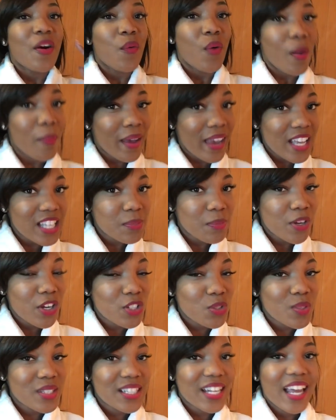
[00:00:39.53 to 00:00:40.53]
what my
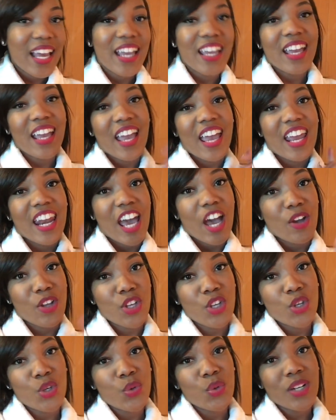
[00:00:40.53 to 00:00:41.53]
experience was like, and how
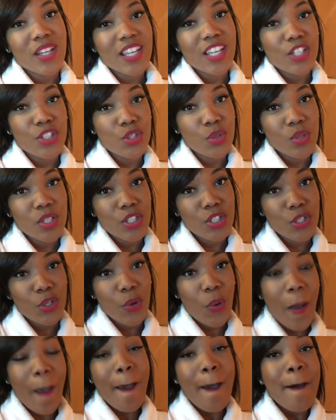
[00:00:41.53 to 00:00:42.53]
you can do it
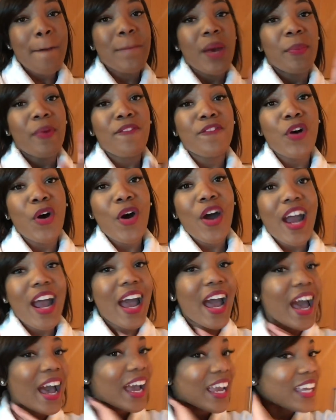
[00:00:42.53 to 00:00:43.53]
too. But before
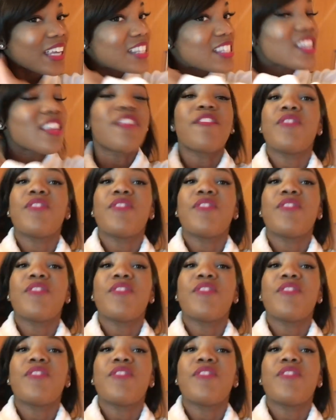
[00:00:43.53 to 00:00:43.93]
I get to the